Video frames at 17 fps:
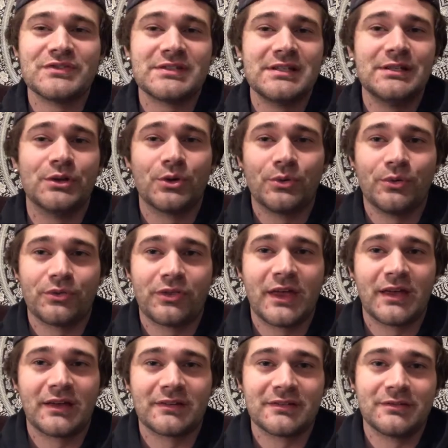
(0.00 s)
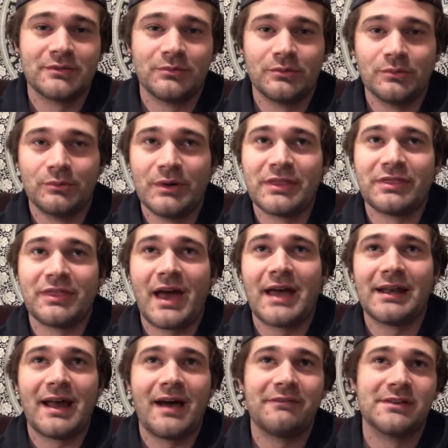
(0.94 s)
see little things with
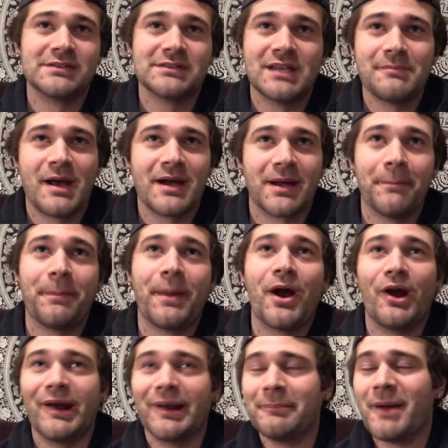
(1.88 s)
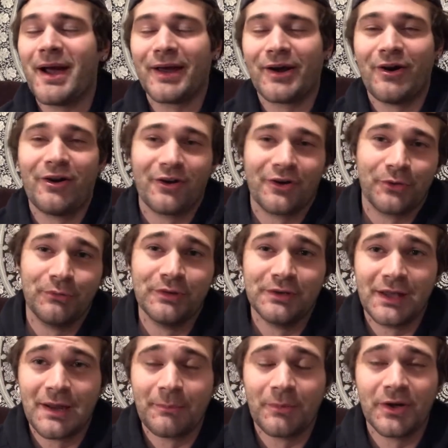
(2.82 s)
that. And obviously I'm not comparing my car to a
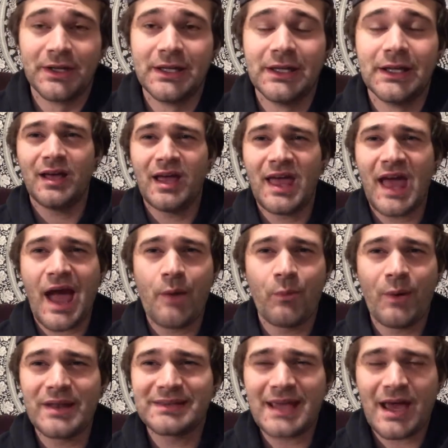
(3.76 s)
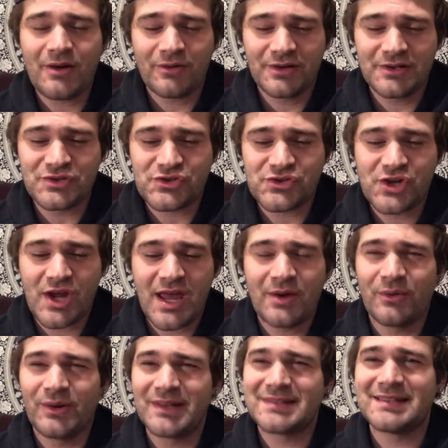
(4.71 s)
Lamborghini. I went down on his
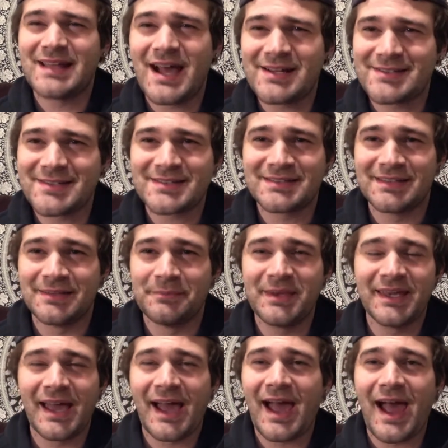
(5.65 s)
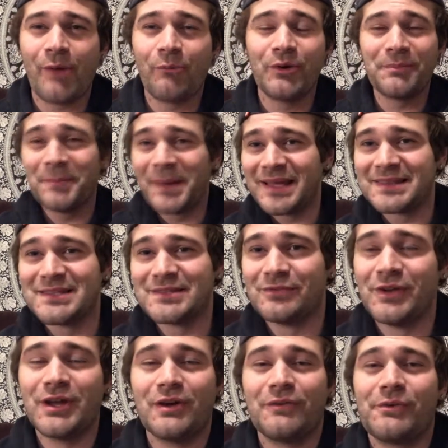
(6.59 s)
channel, and it's not just to me. I wouldn't make this
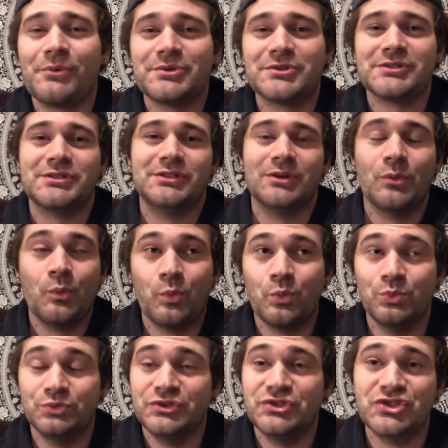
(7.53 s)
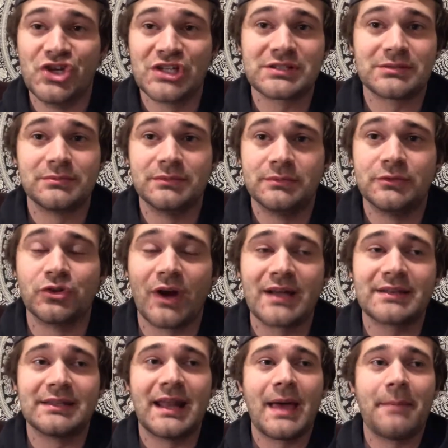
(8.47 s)
video if it was just
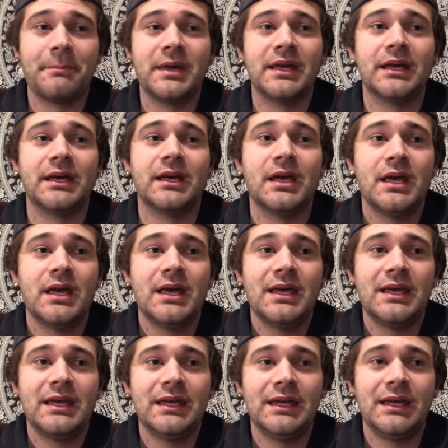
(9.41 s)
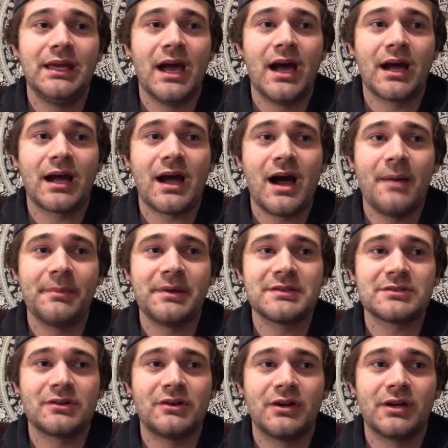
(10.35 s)
directed at me. He
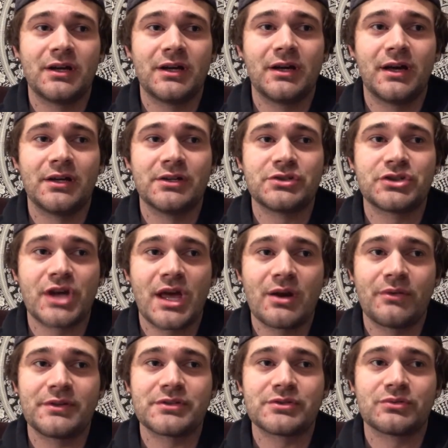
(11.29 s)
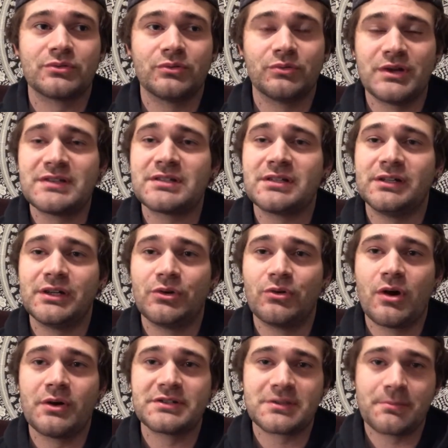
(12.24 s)
comments on a channel that's recently
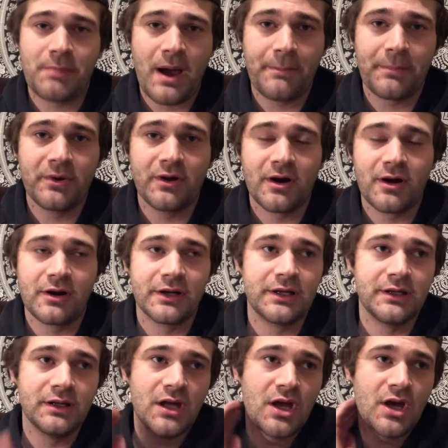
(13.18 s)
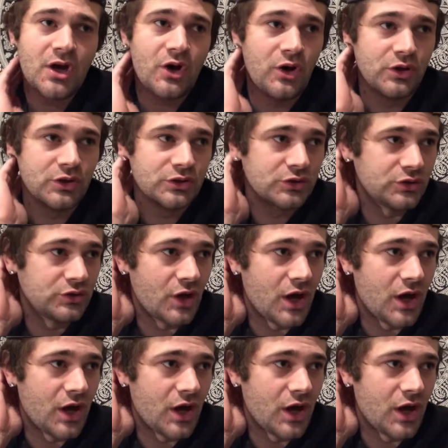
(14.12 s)
growing some popularity called